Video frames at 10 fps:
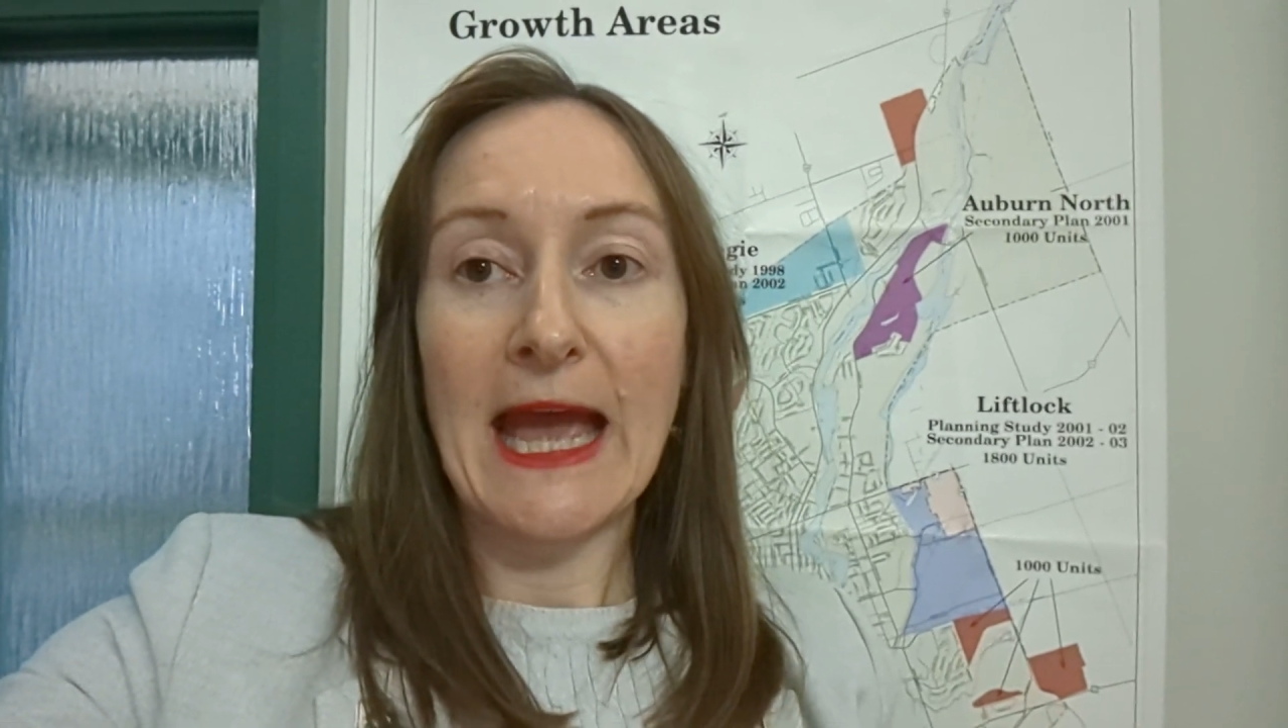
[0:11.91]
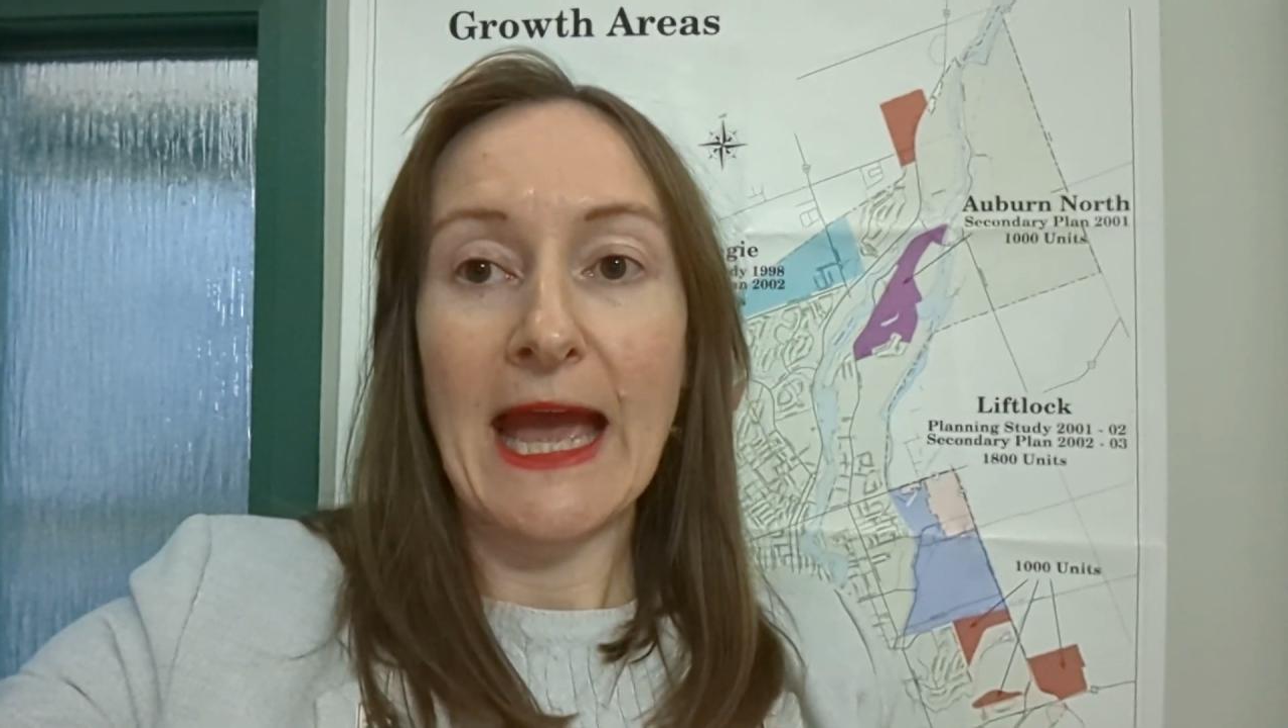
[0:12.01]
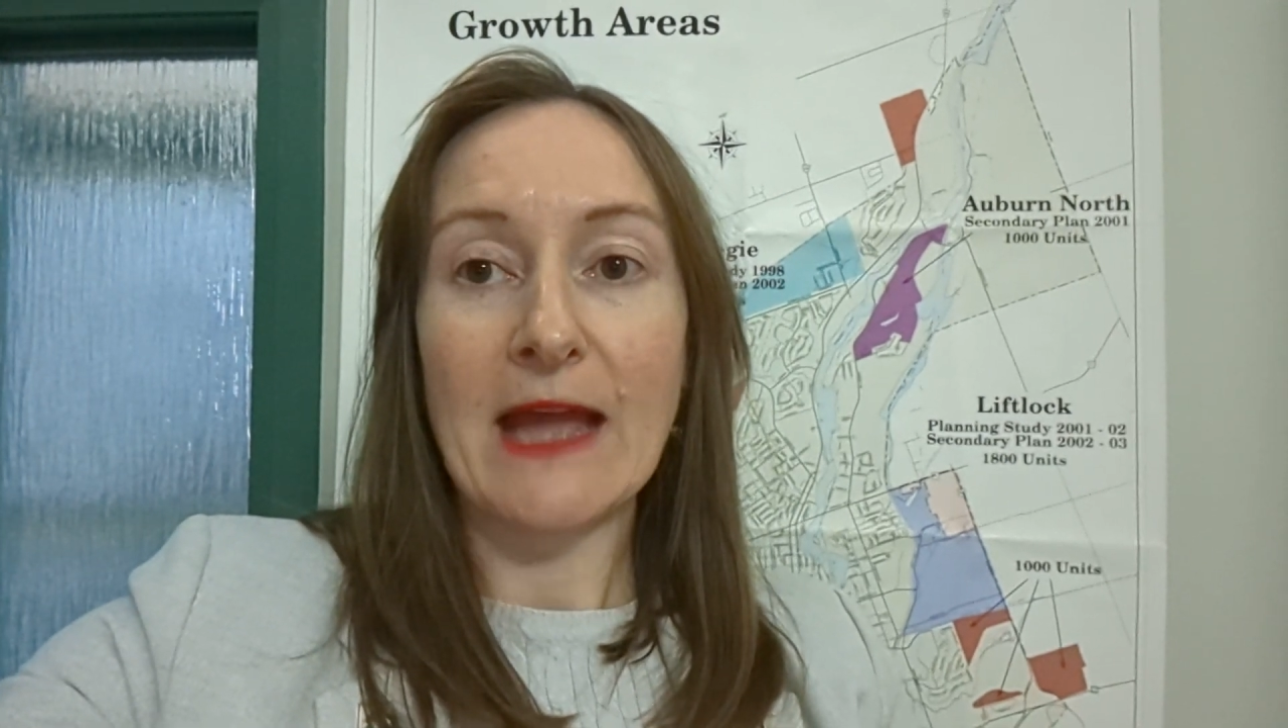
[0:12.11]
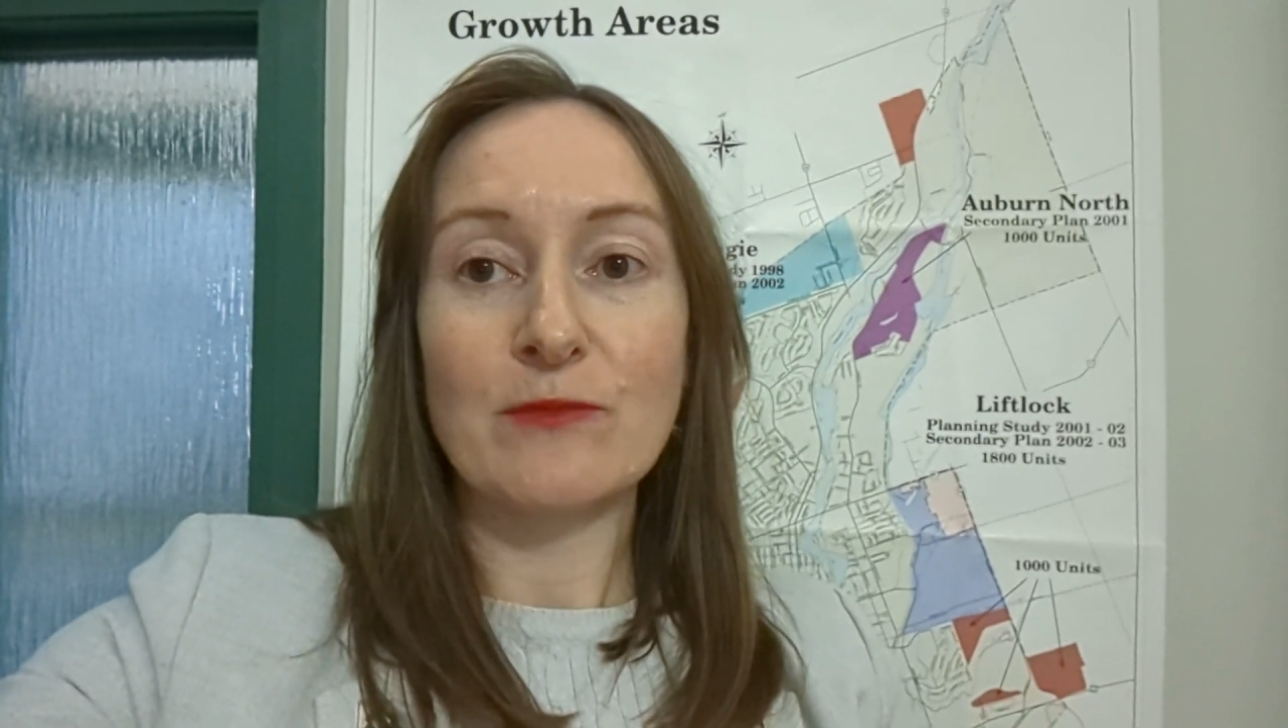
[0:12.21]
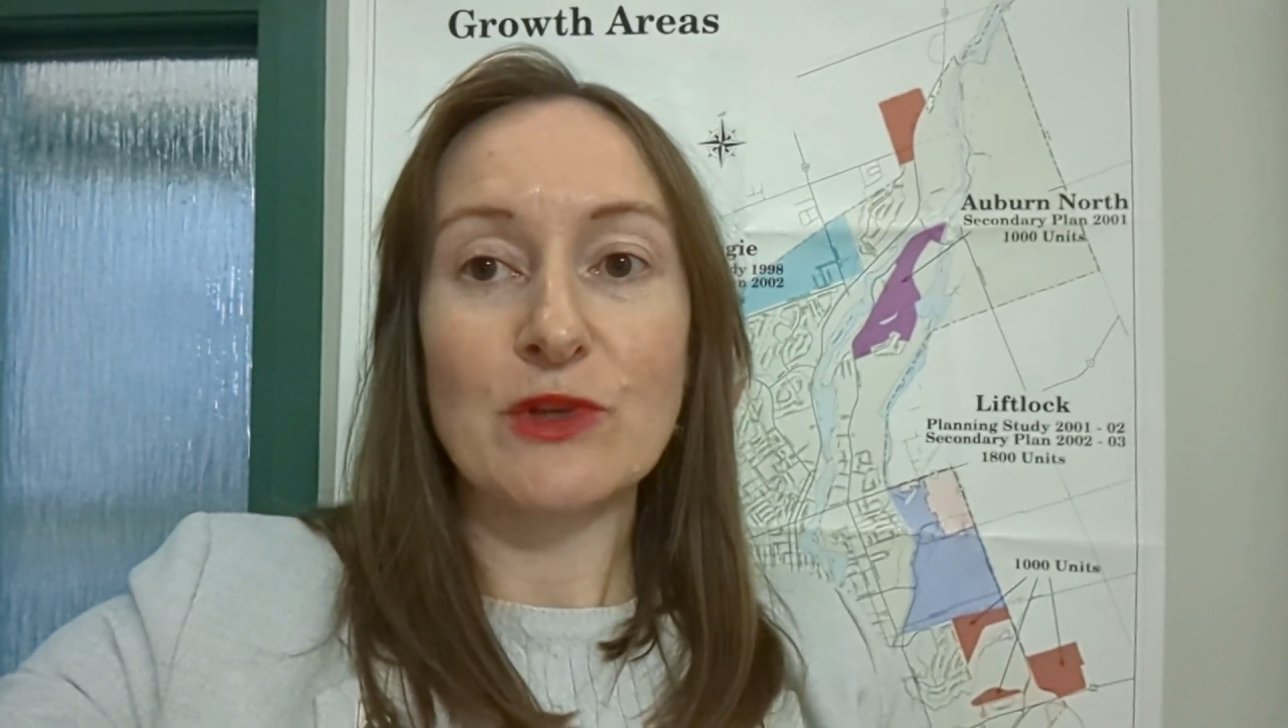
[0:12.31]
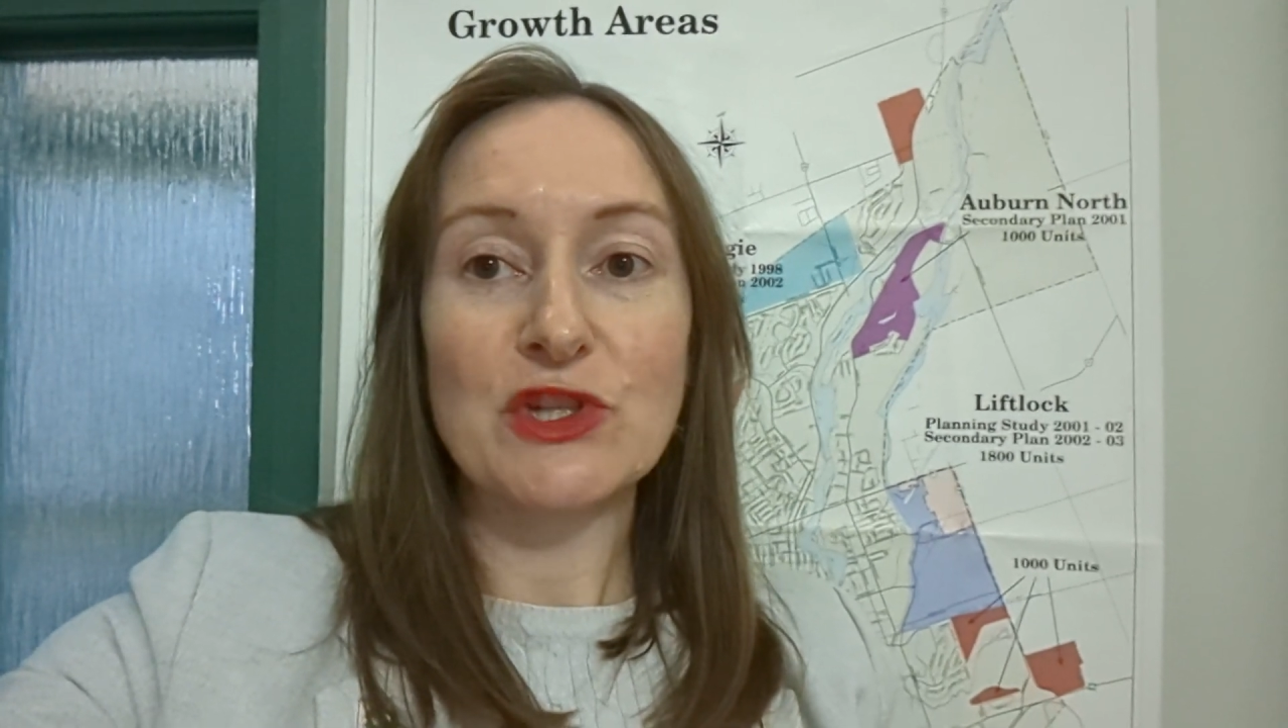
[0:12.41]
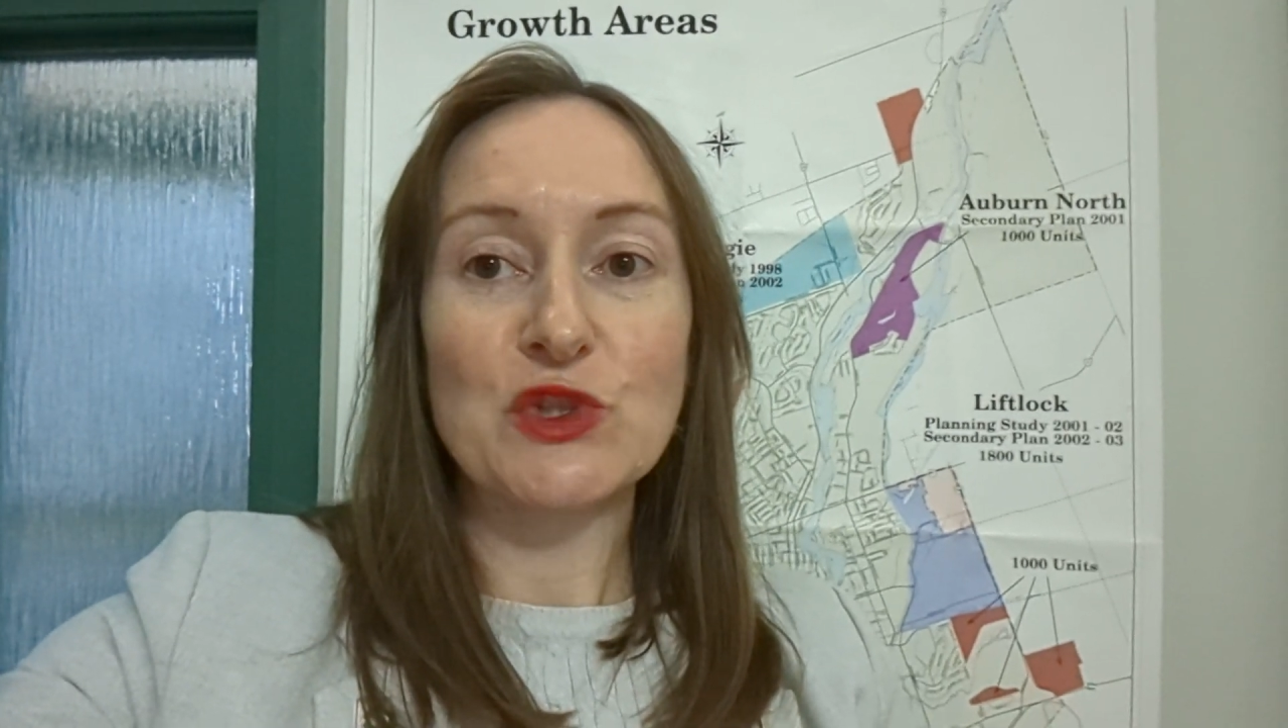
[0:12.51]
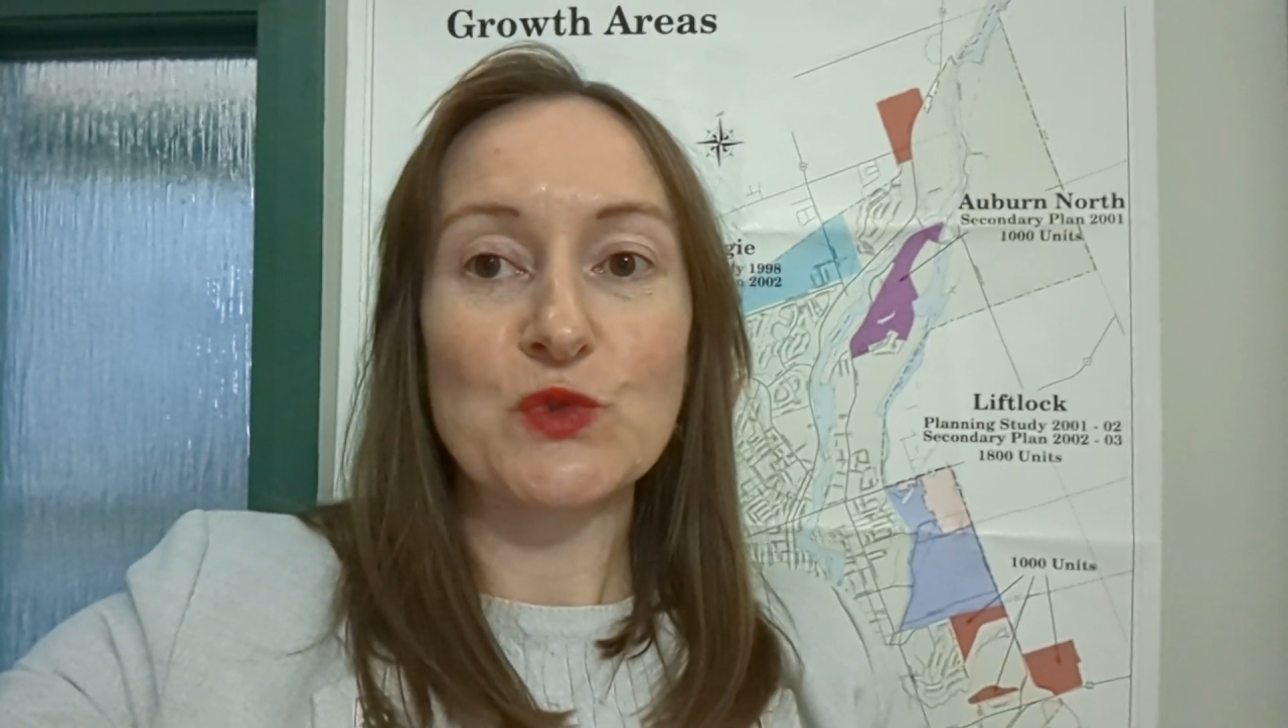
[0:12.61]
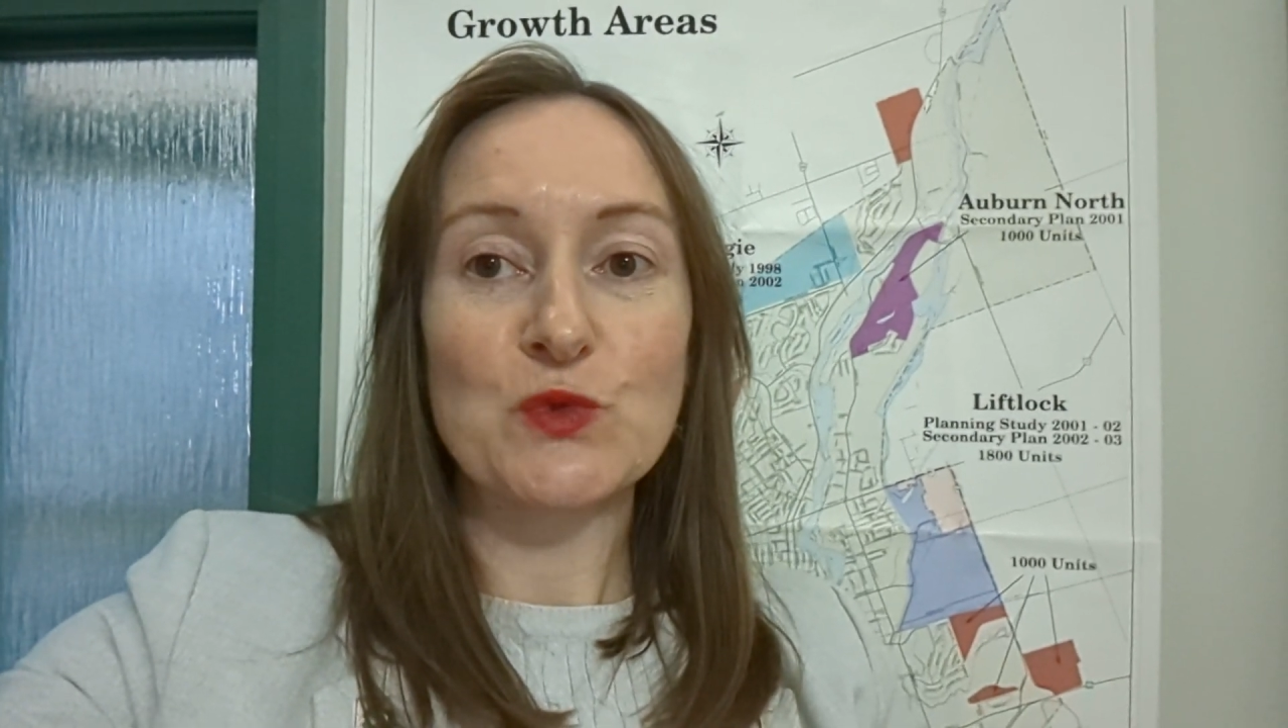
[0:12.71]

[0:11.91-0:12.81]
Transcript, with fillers: Enbridge,